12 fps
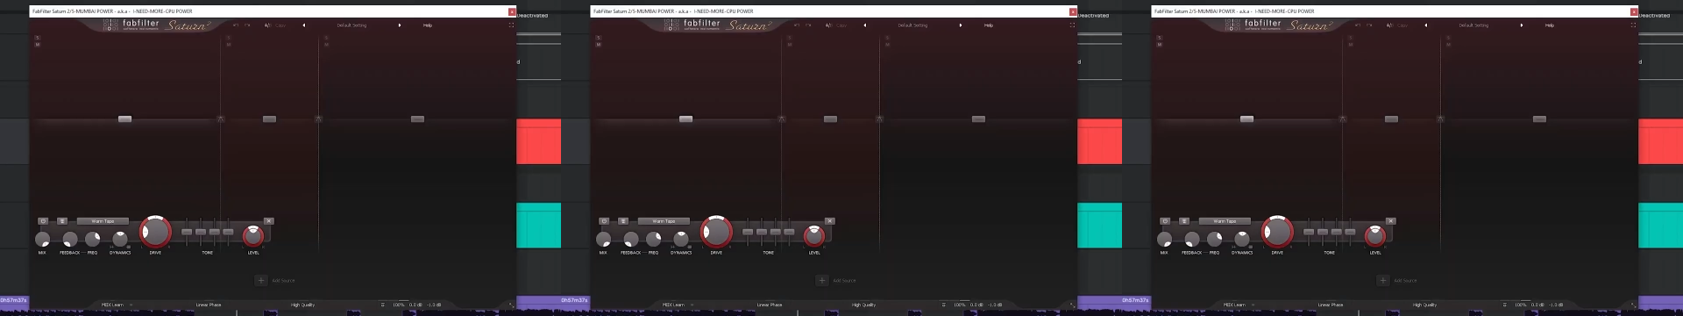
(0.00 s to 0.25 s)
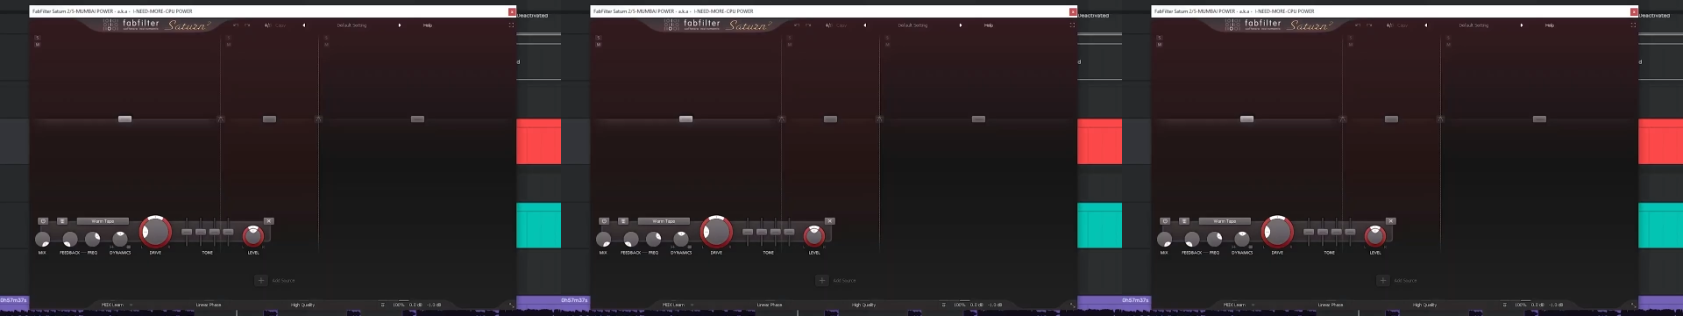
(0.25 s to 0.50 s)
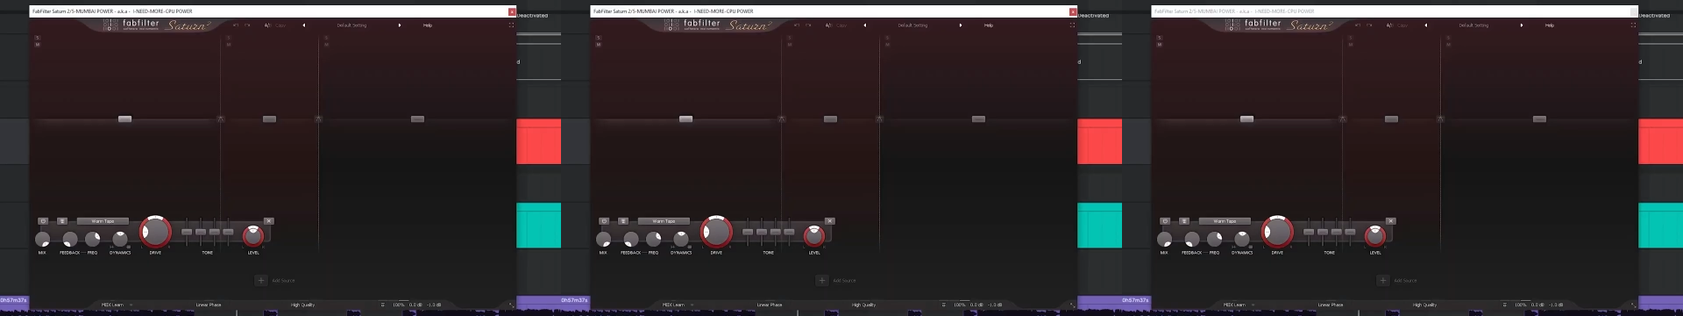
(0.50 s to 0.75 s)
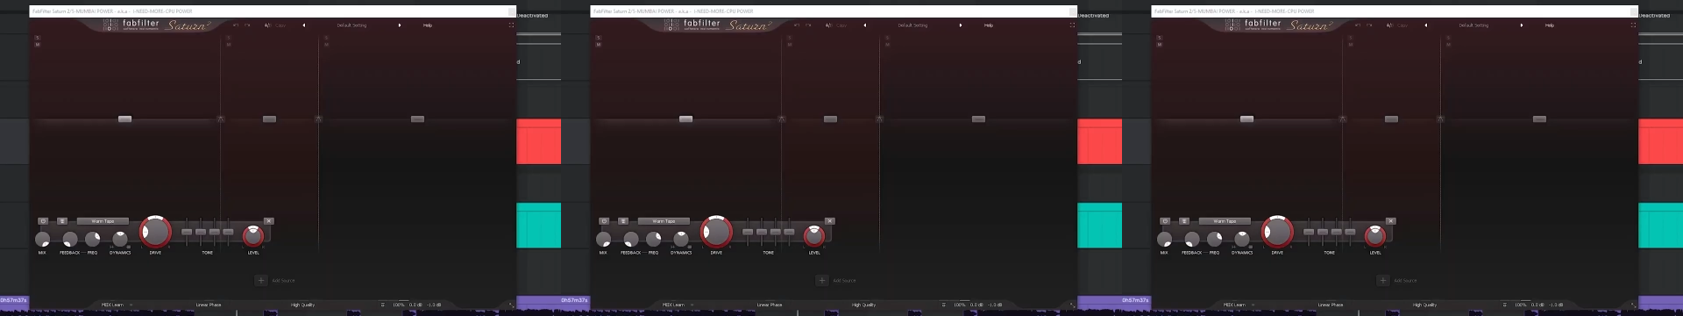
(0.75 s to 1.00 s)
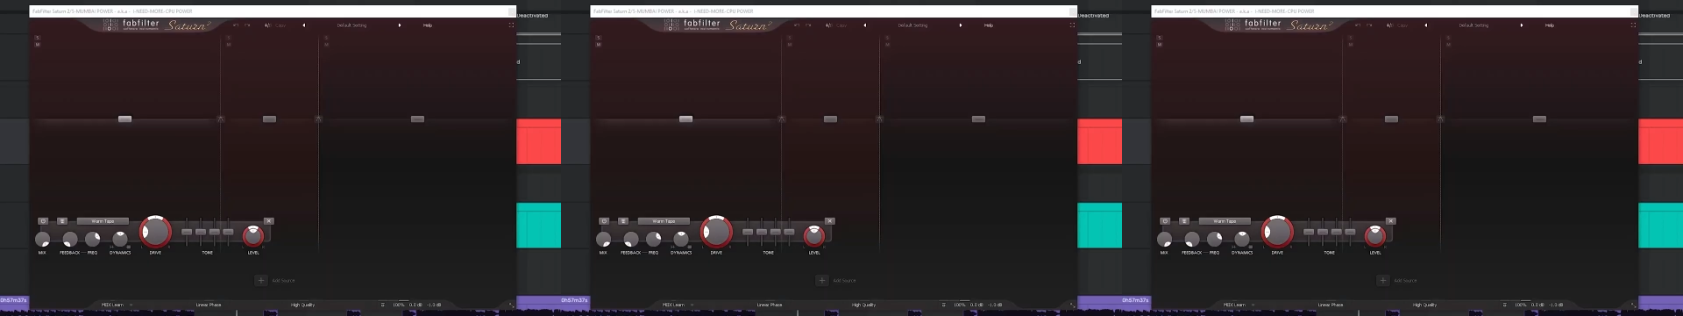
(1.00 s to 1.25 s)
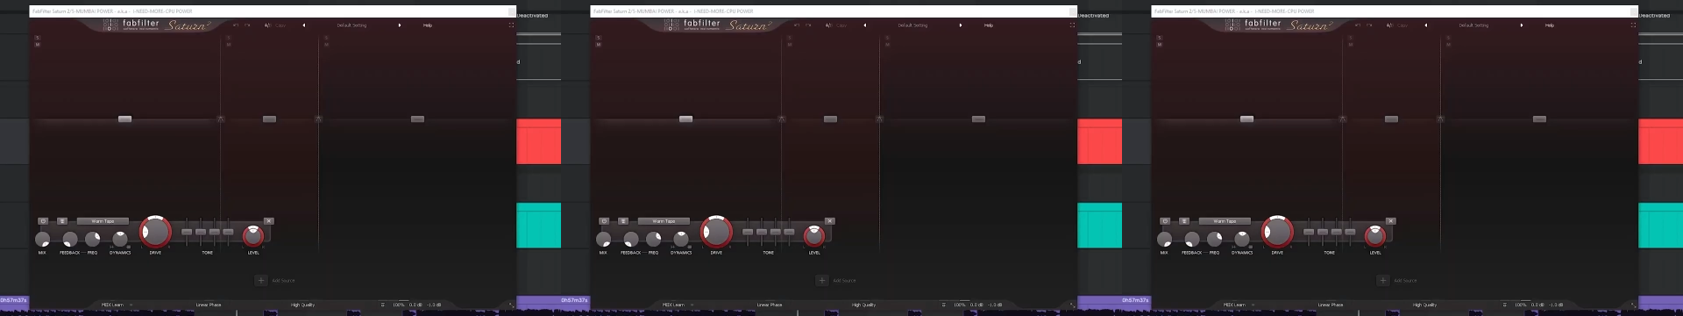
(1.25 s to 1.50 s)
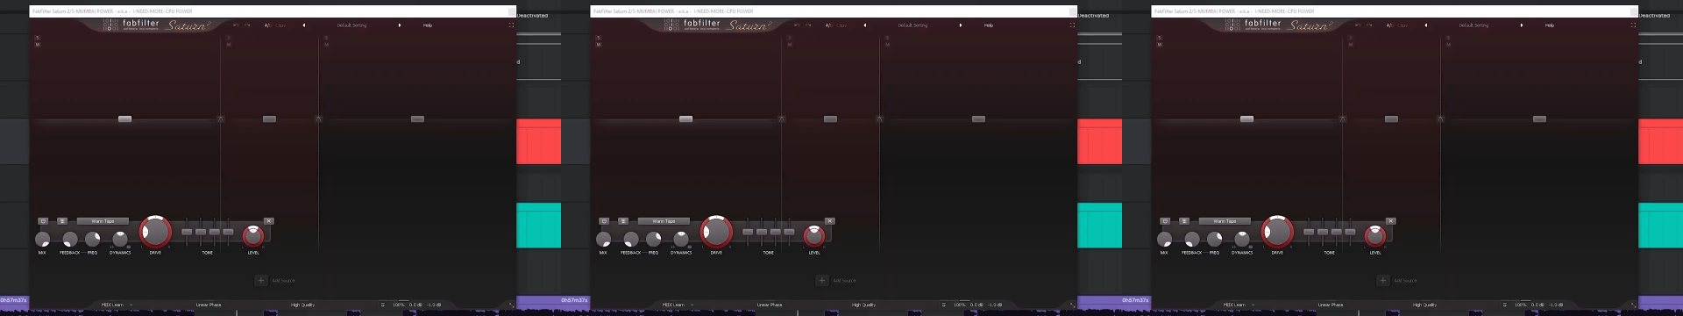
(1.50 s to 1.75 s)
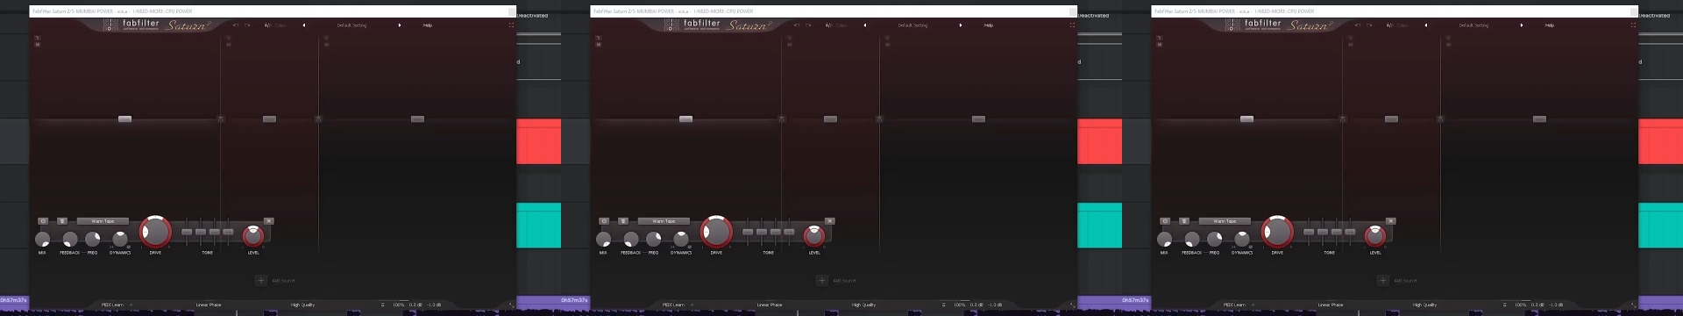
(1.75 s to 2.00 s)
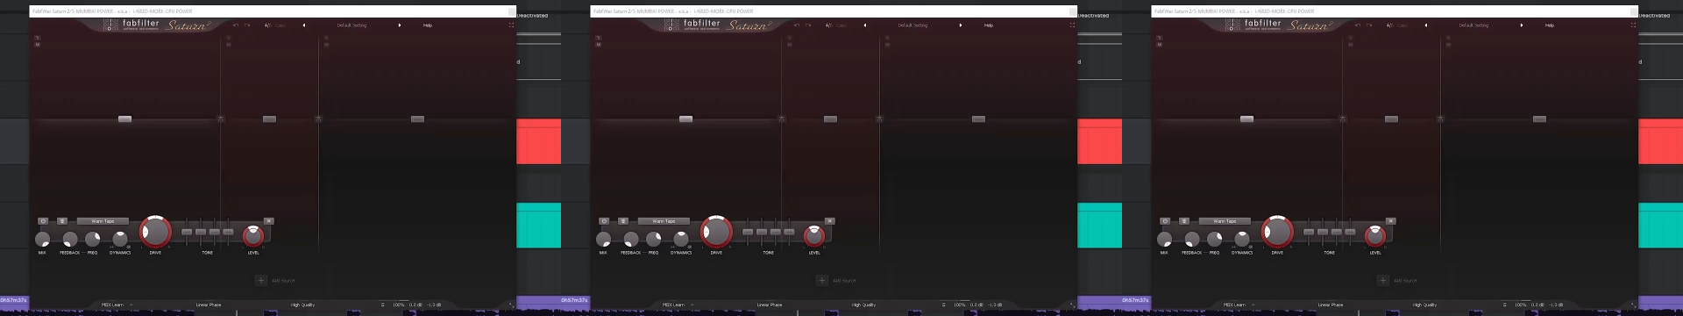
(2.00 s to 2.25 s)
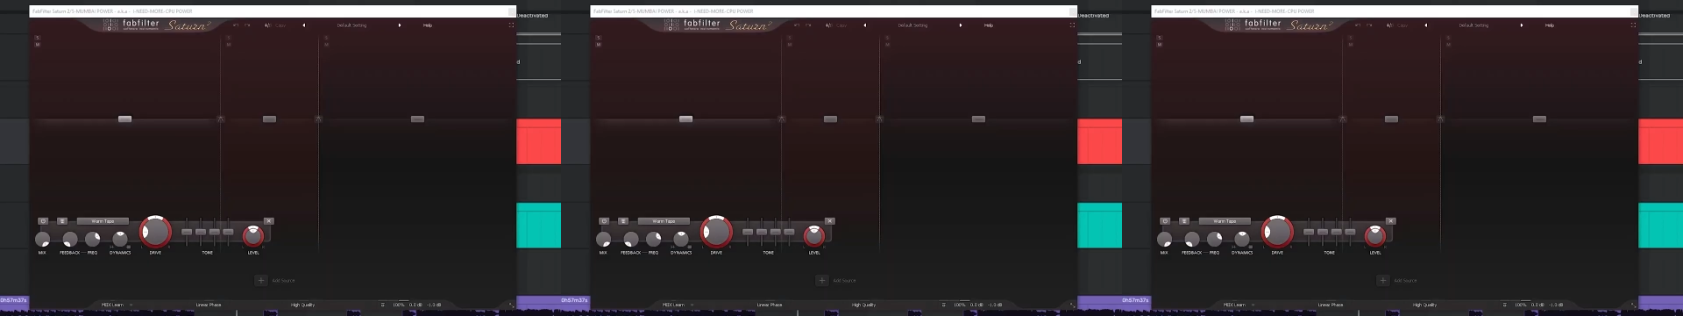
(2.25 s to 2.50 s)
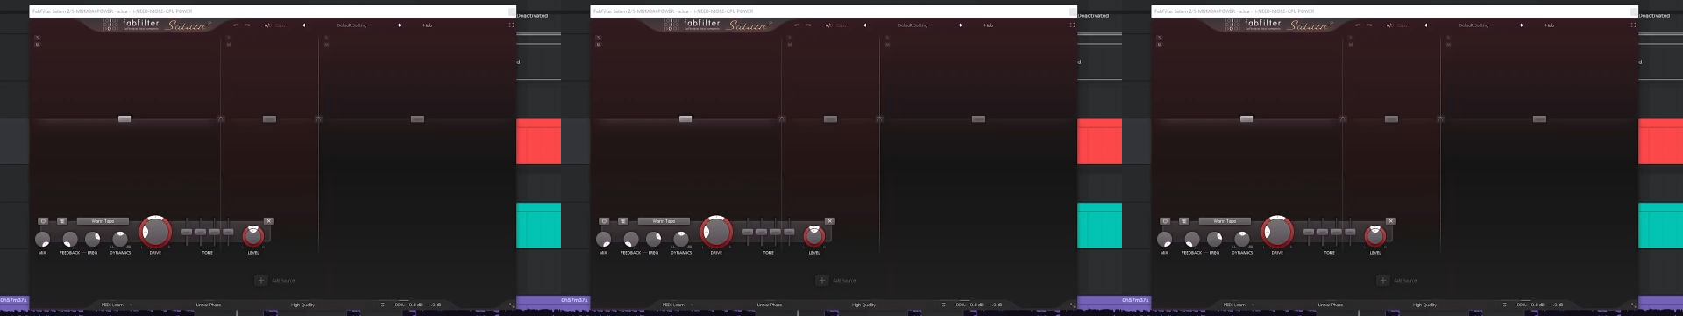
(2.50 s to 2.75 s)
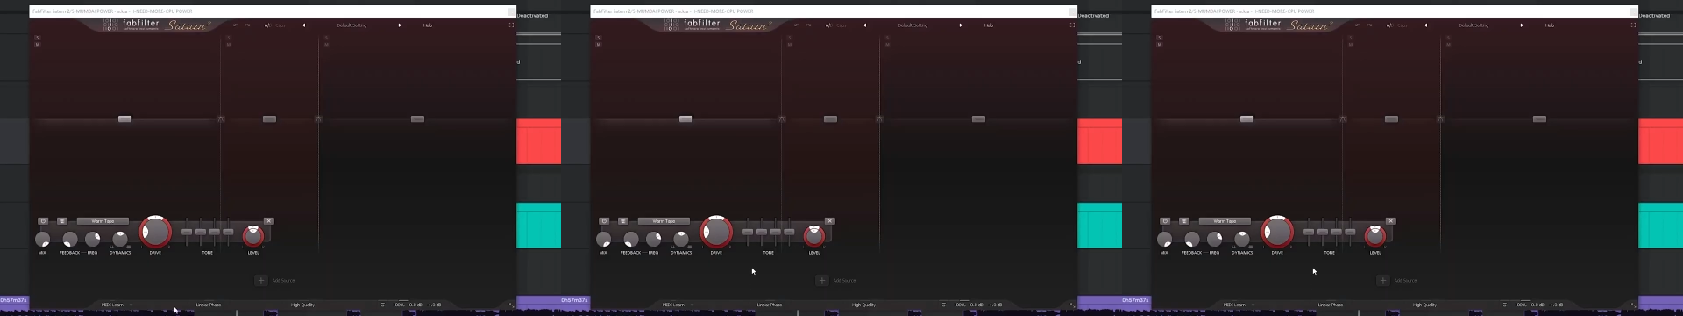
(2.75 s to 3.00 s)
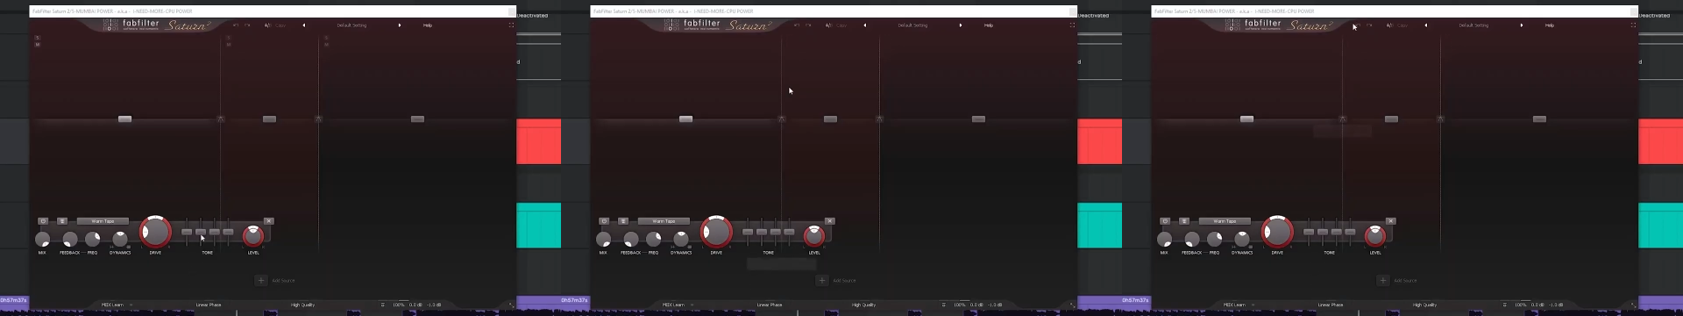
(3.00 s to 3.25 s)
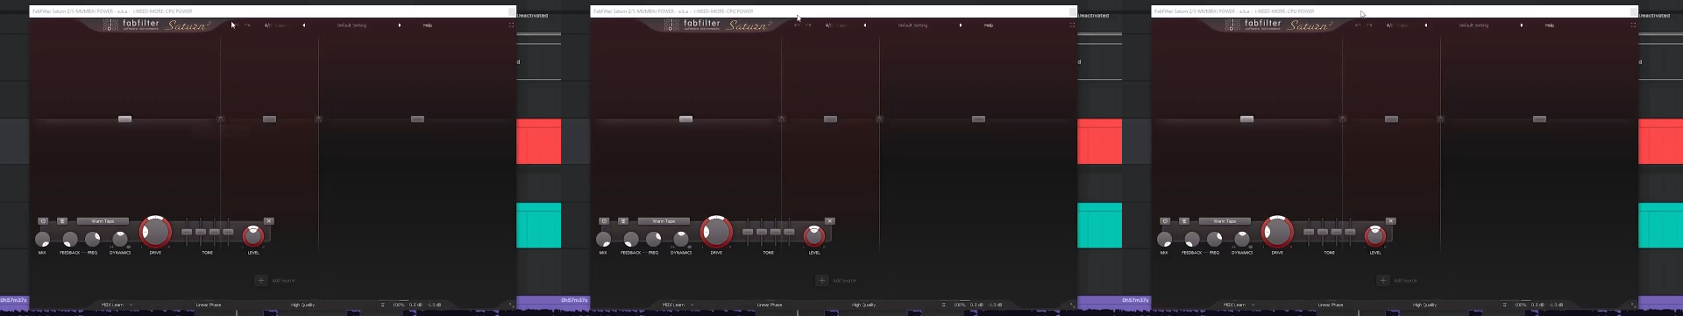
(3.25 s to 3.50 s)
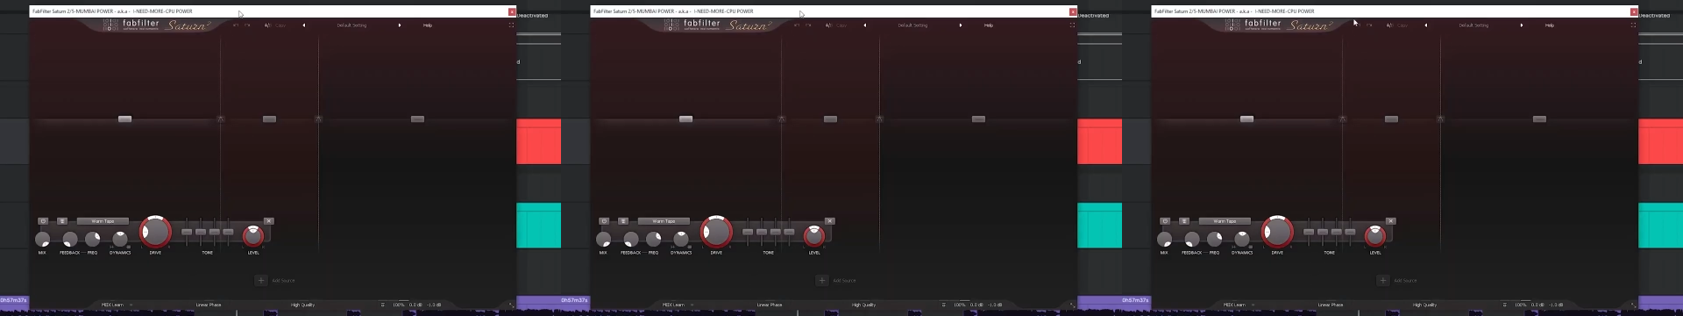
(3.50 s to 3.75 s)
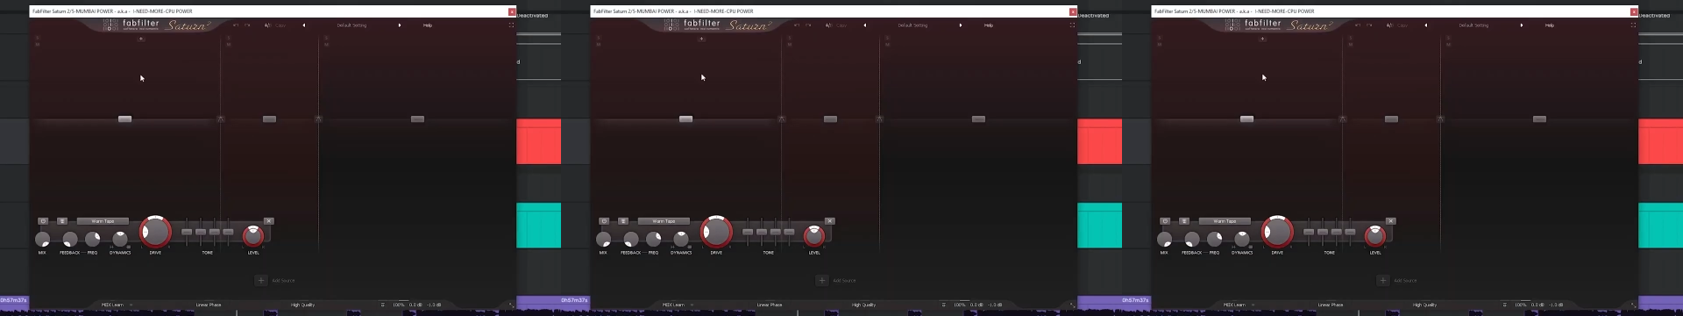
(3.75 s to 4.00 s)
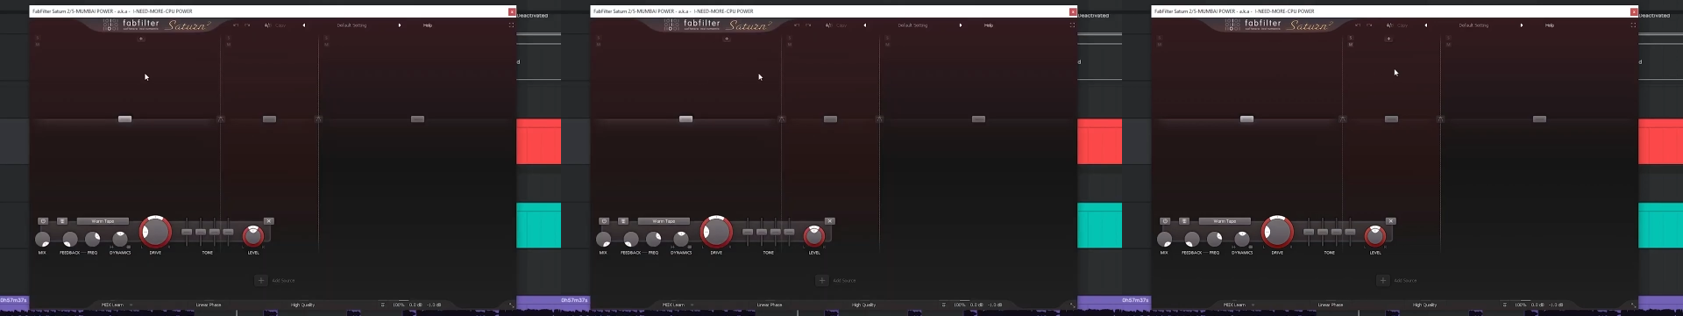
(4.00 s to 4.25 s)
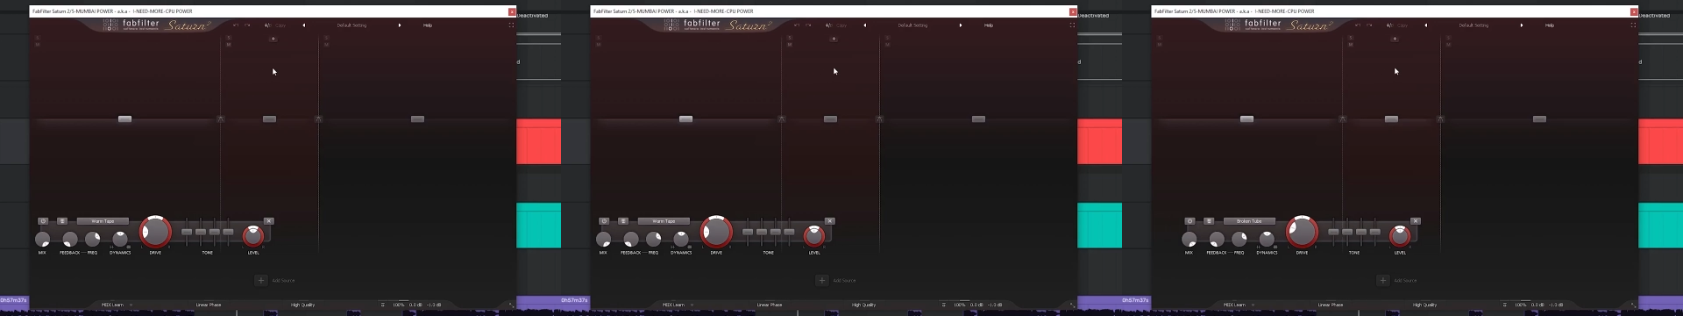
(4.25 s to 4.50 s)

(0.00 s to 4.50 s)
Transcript: [unreadable: no face in view]